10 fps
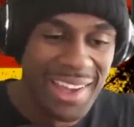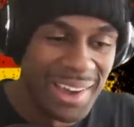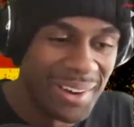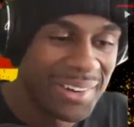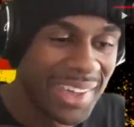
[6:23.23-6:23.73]

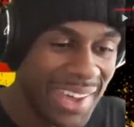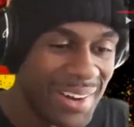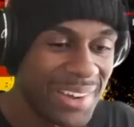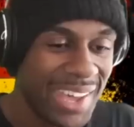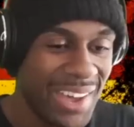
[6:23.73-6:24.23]
Okay.
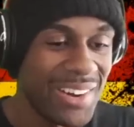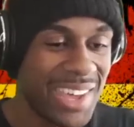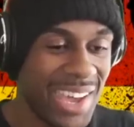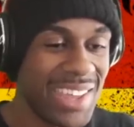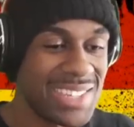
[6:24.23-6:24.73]

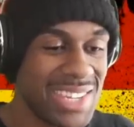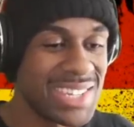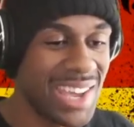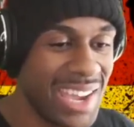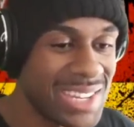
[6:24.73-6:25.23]
This is
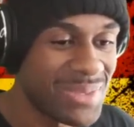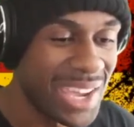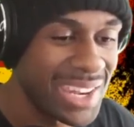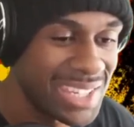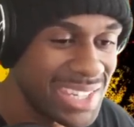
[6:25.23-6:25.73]
nice,
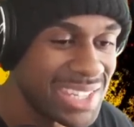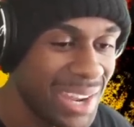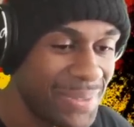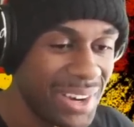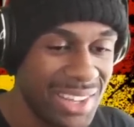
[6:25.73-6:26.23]
man. This is
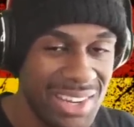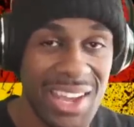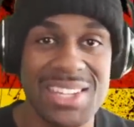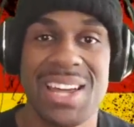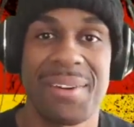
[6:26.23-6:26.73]
definitely
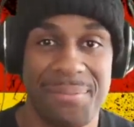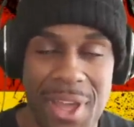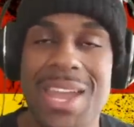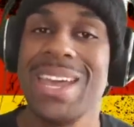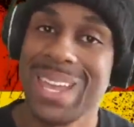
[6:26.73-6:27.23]
nice.
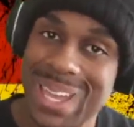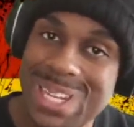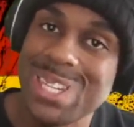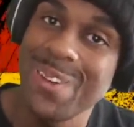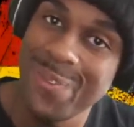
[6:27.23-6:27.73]

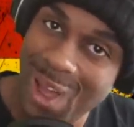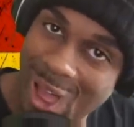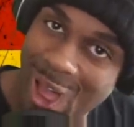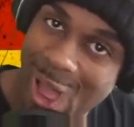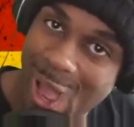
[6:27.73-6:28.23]
It's a
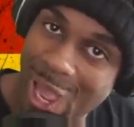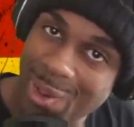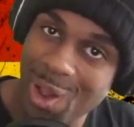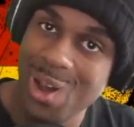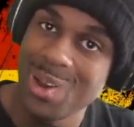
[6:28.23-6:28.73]

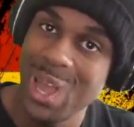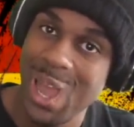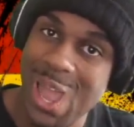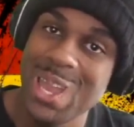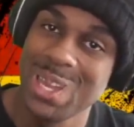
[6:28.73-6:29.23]
vibe.
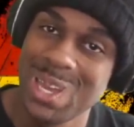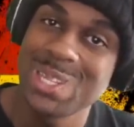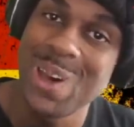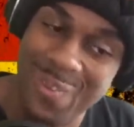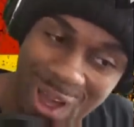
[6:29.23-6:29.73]
Okay, it's
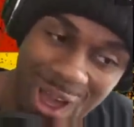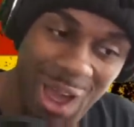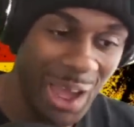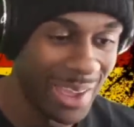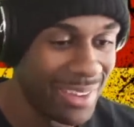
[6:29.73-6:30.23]
a
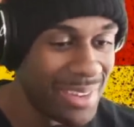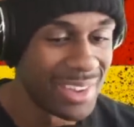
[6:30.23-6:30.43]
vibe.